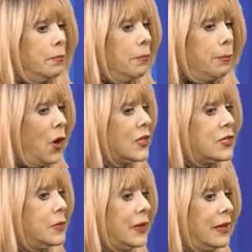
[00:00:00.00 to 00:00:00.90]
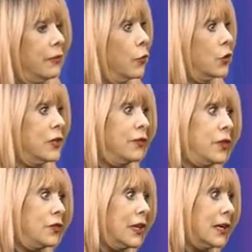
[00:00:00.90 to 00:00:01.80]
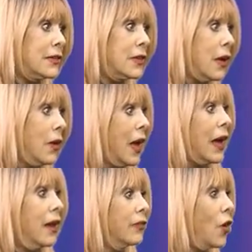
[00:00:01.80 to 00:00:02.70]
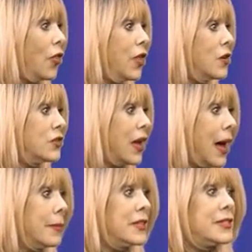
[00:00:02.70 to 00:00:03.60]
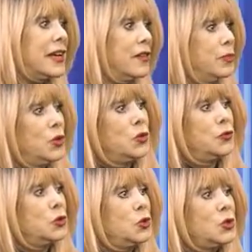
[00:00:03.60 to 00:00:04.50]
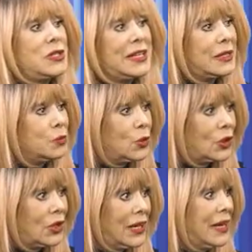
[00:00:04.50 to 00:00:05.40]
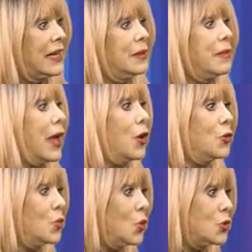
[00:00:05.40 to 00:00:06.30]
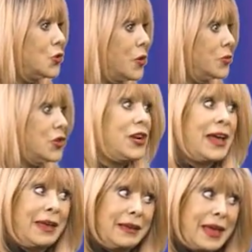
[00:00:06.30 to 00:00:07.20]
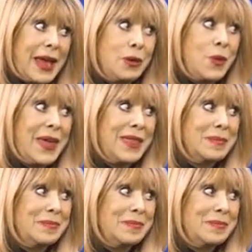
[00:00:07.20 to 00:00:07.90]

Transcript: possibly 40, 50 years ago. And I've got those garments out of beautiful New Zealand wool in my own wardrobe today and wear them.